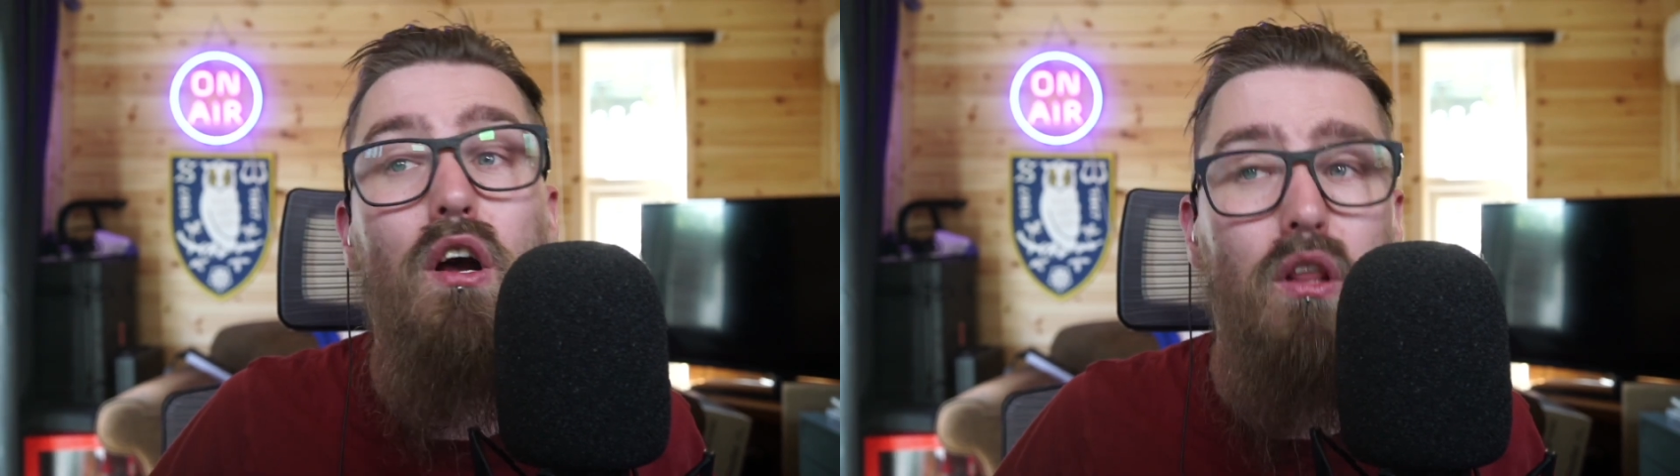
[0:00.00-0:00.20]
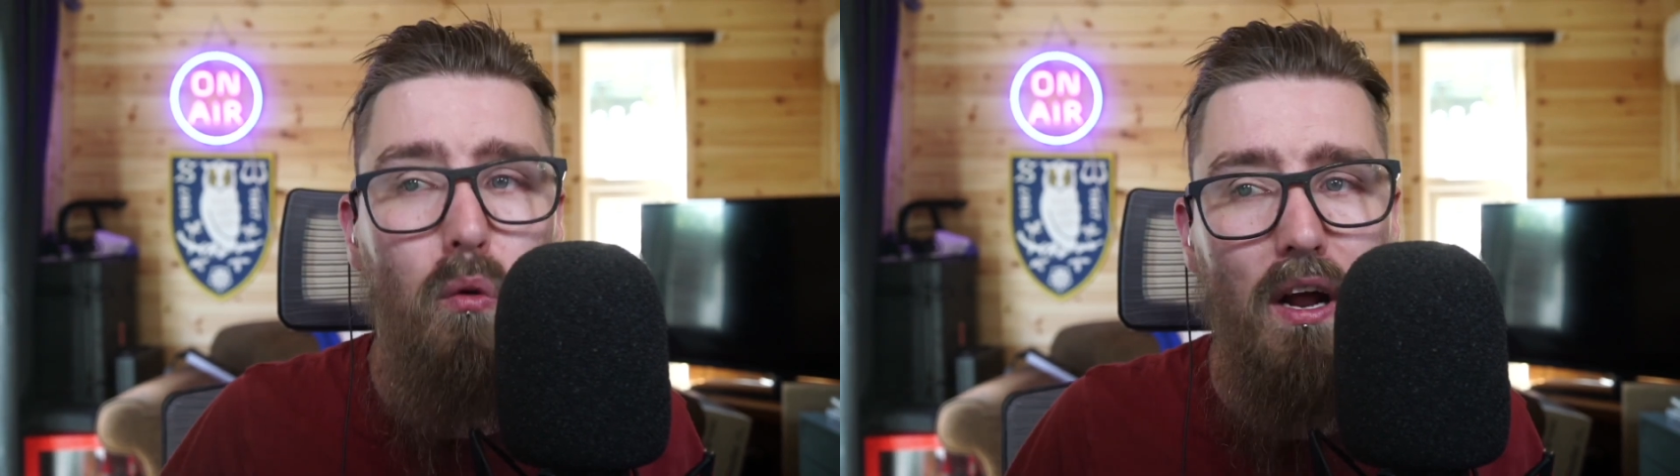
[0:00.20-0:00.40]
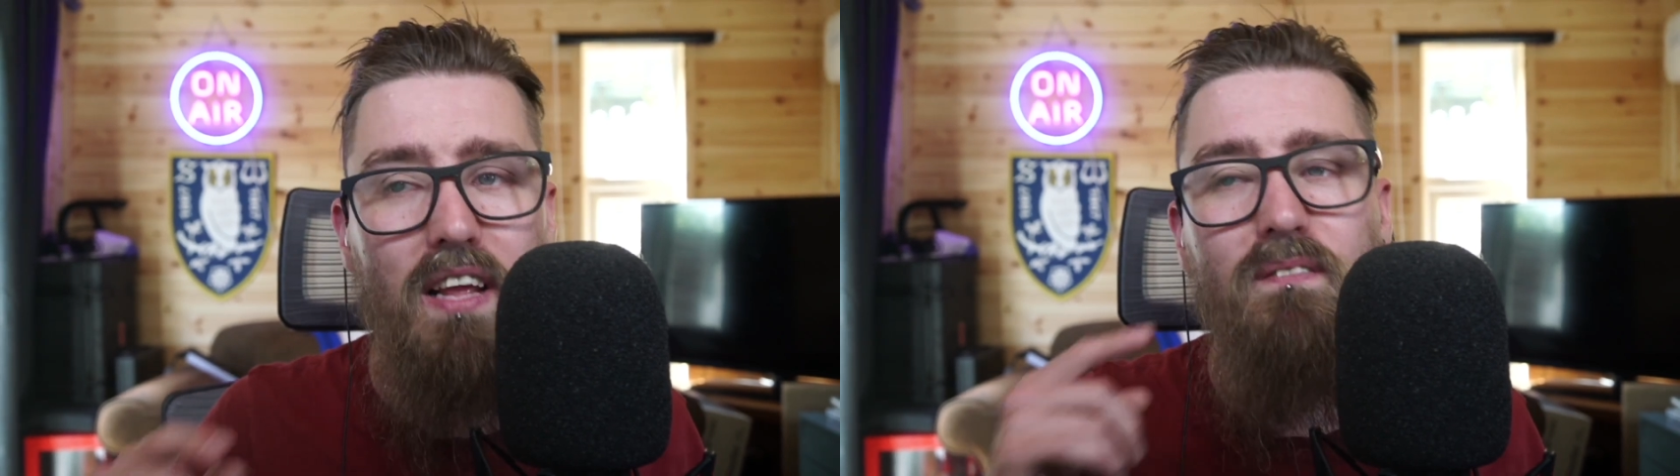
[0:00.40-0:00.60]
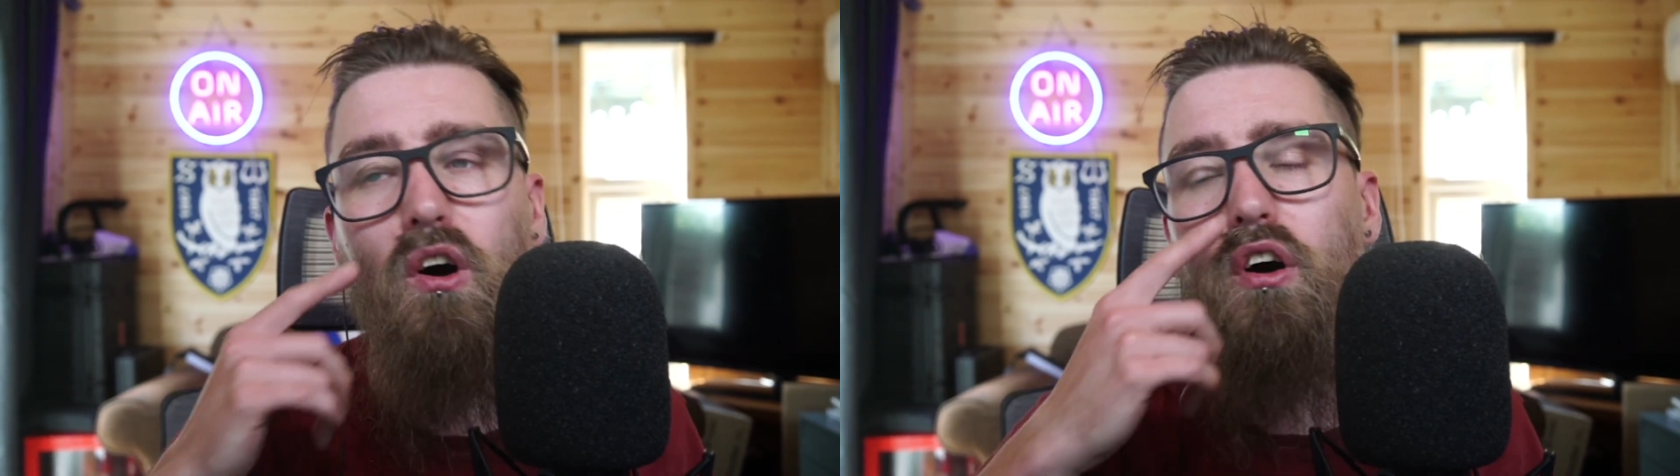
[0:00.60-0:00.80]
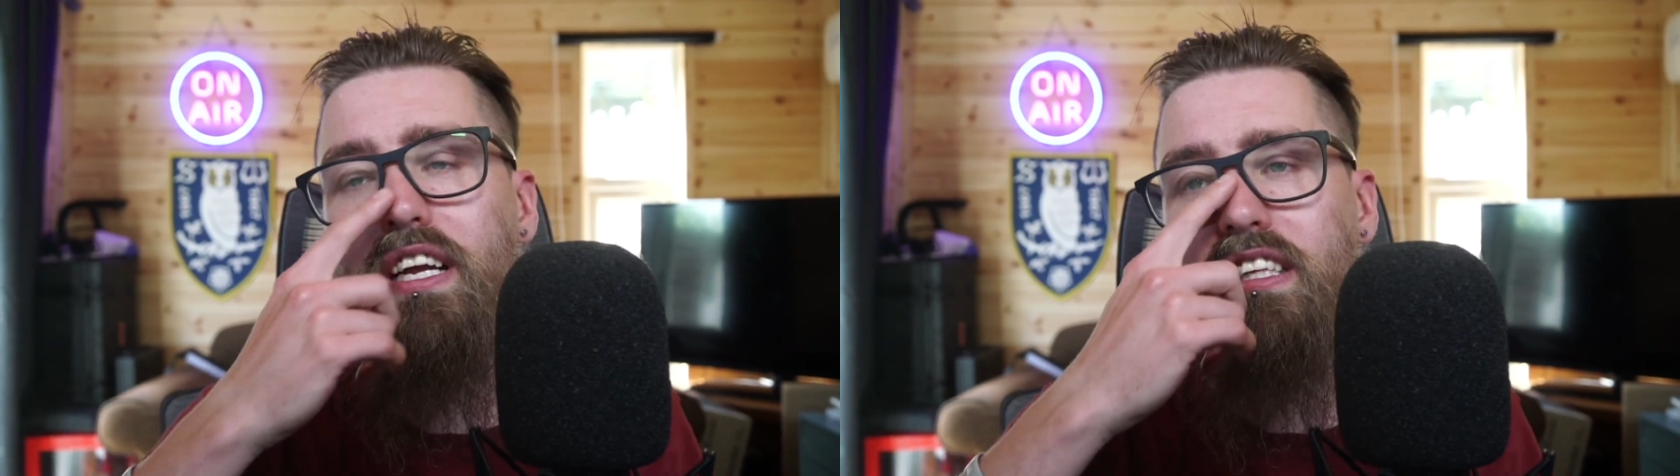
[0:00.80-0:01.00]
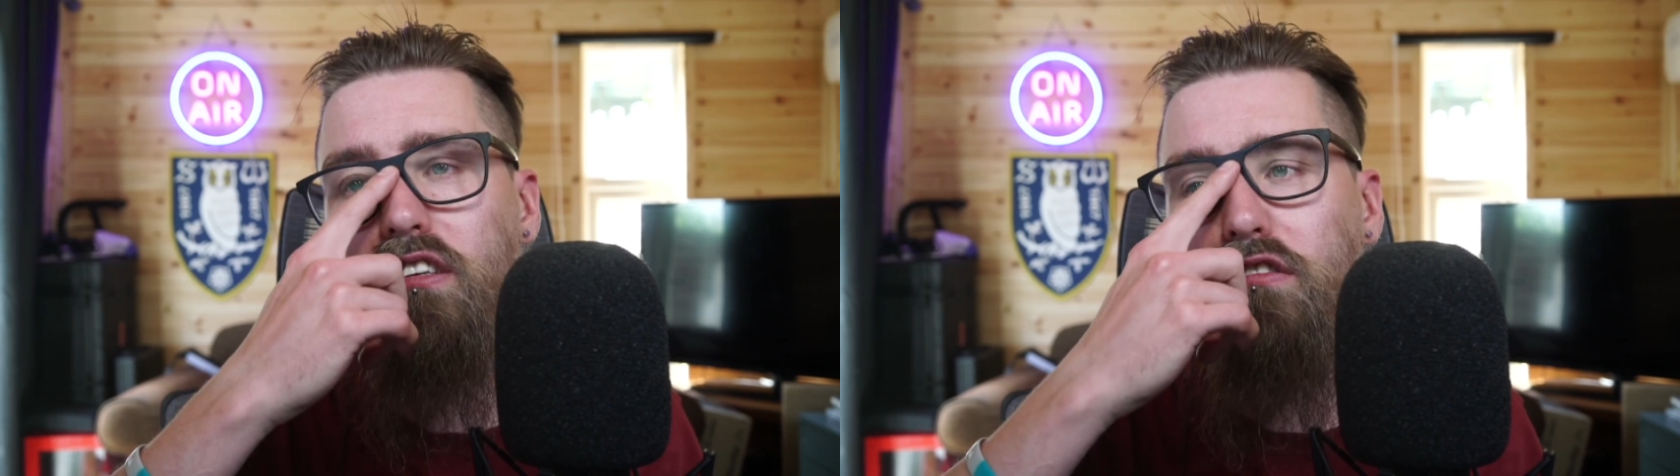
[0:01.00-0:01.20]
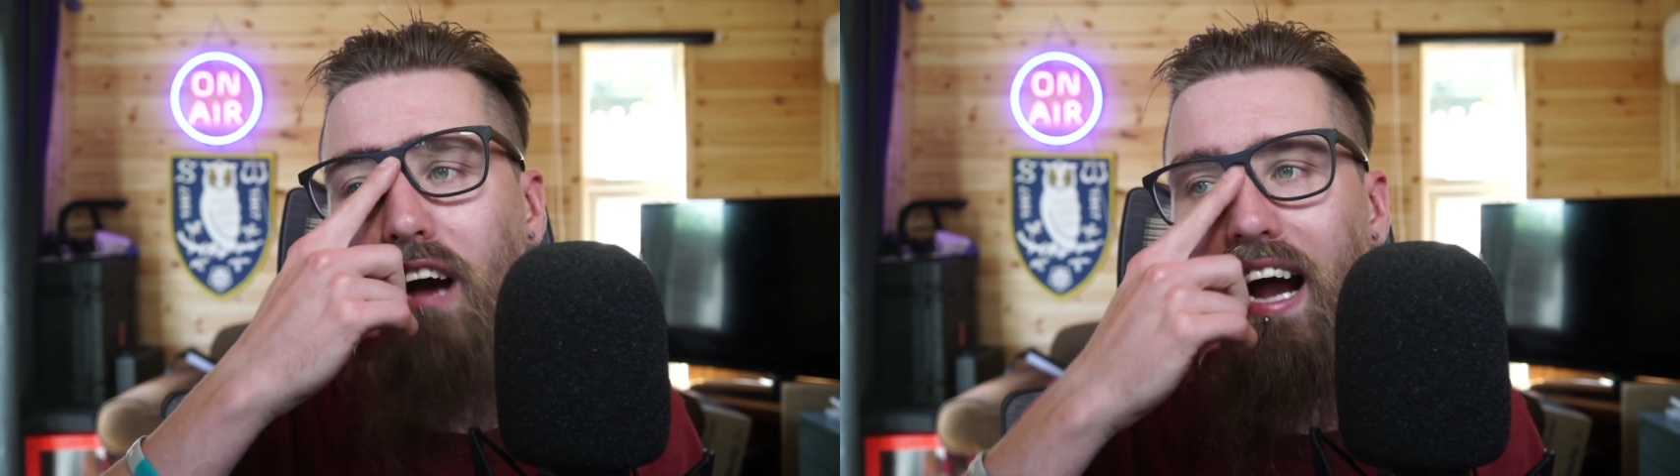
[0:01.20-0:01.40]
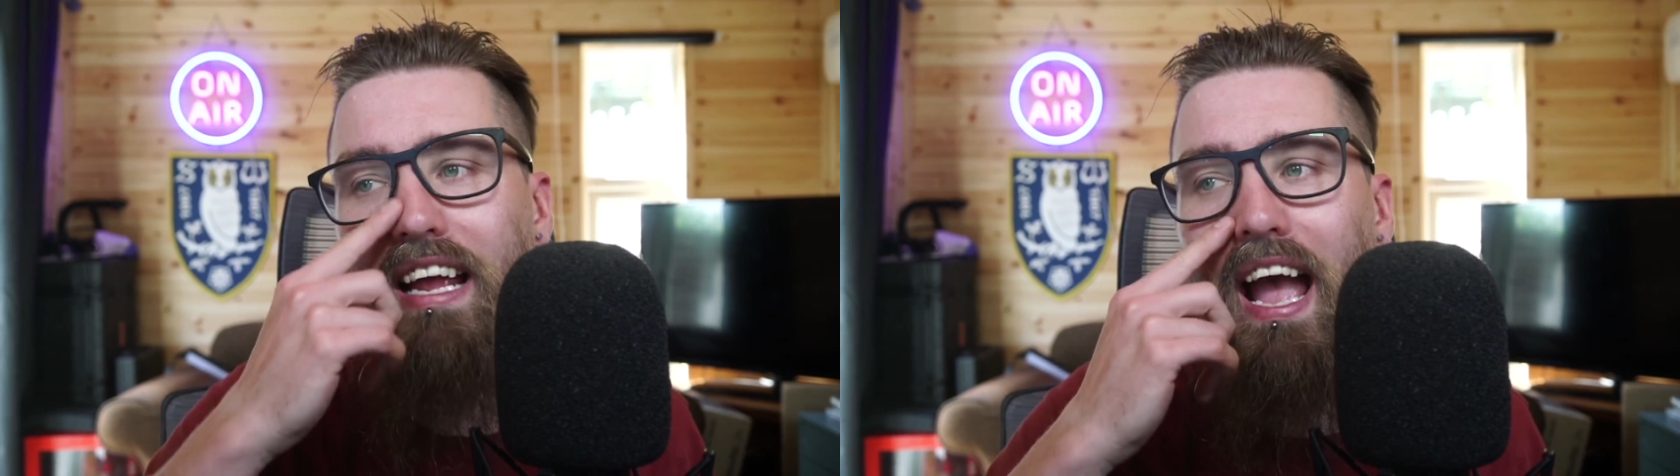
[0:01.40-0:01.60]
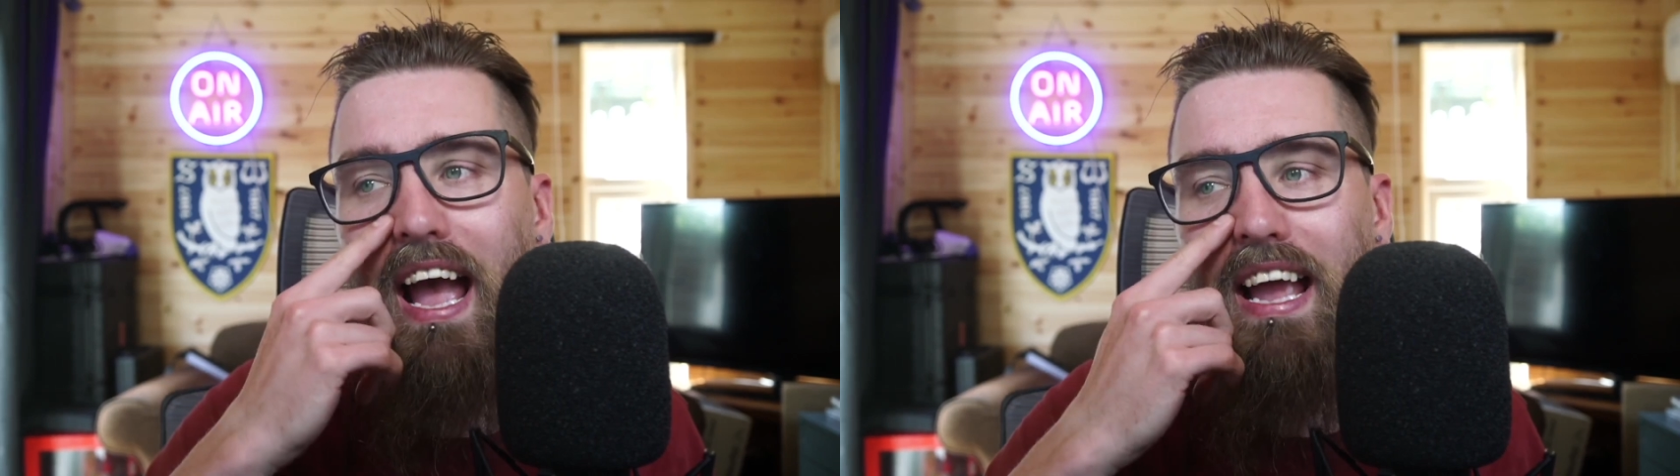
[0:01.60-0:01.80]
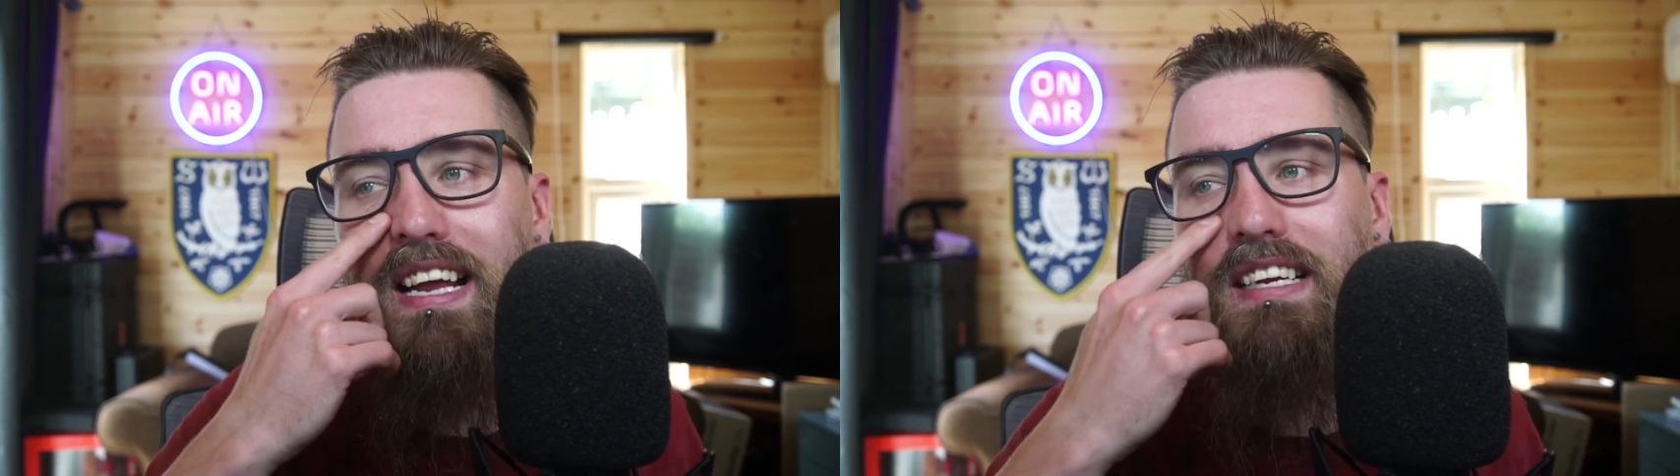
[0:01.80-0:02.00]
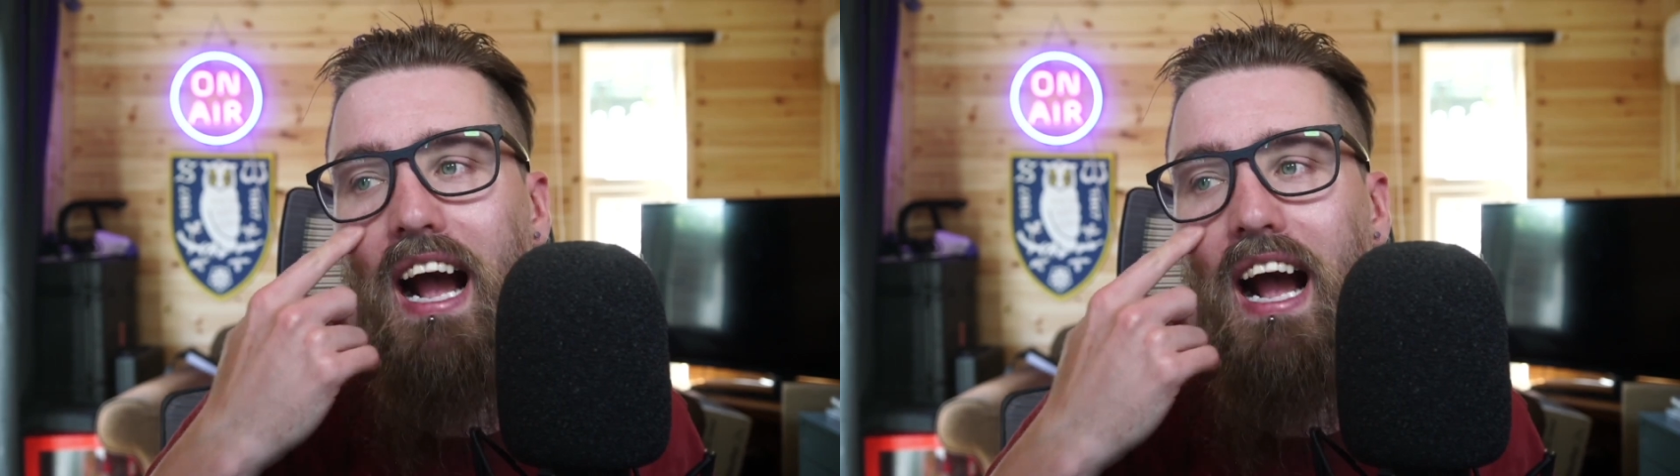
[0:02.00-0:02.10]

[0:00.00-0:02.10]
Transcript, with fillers: 24, he's the right age.